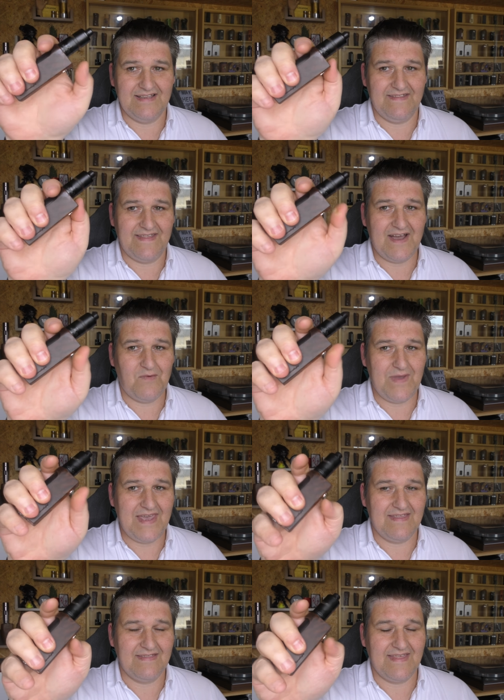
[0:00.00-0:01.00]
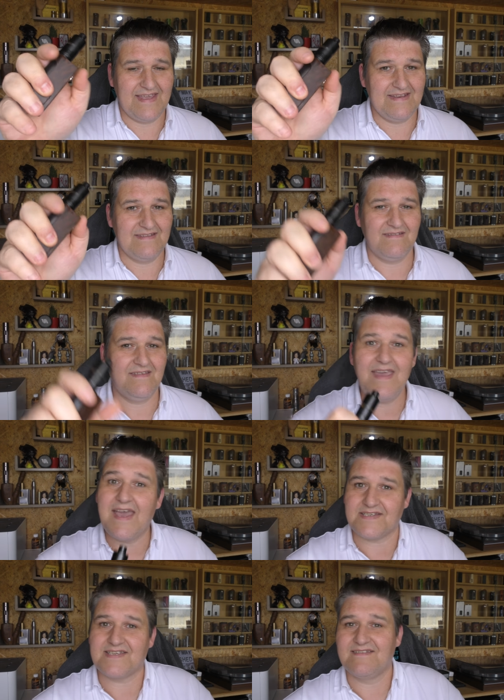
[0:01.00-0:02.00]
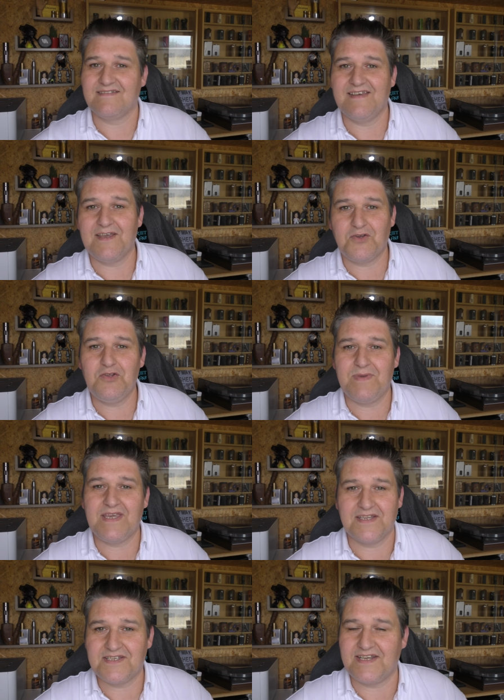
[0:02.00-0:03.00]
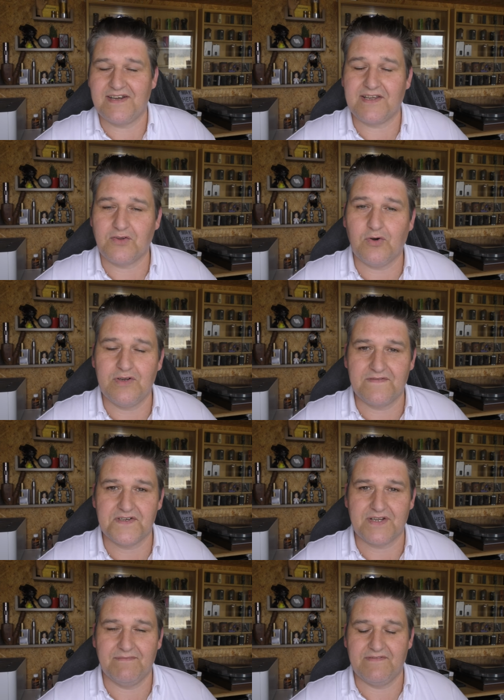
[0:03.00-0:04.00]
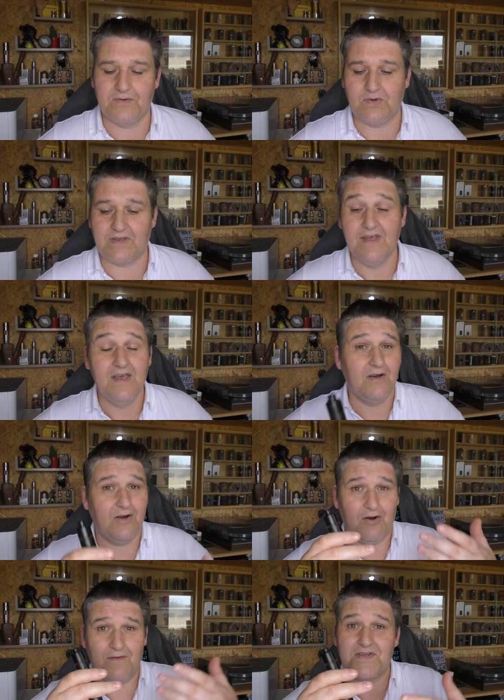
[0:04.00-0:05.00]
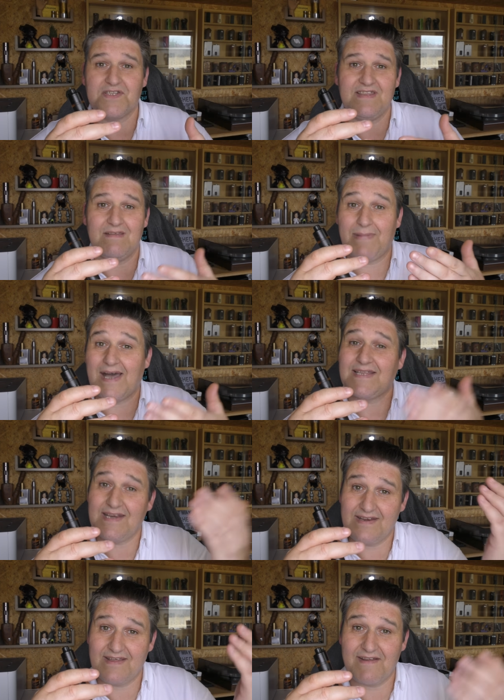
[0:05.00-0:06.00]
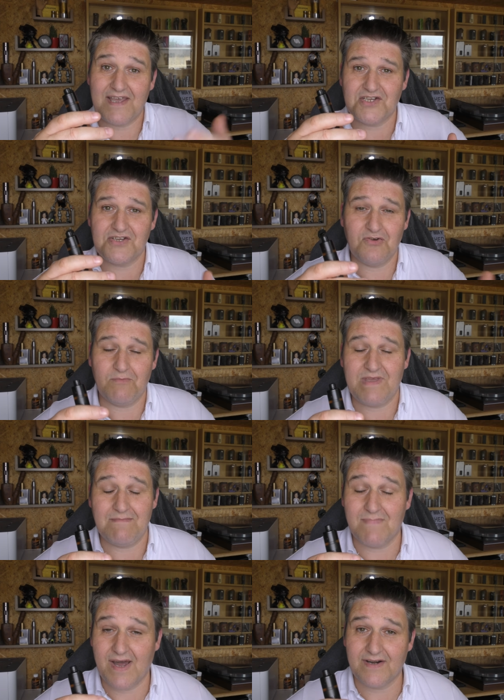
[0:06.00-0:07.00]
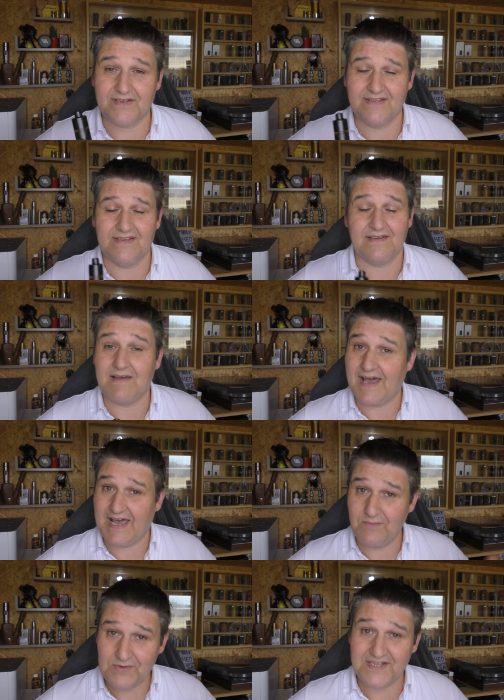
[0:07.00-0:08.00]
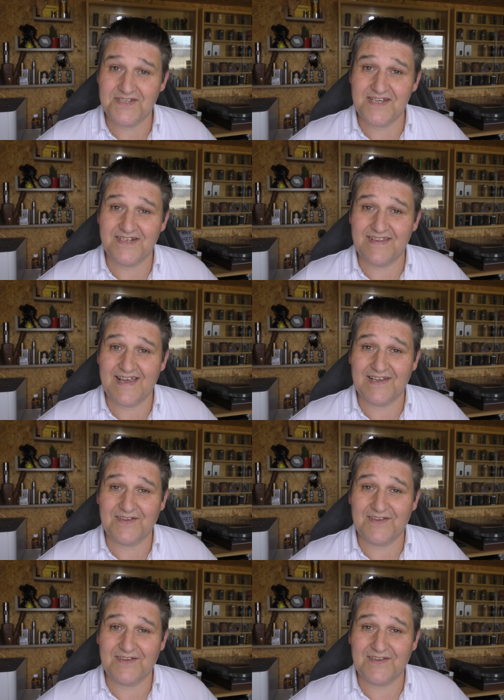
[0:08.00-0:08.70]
that way, then yes, it could be considered a con for some folk. Obviously, the battery direction not being marked, I would consider that a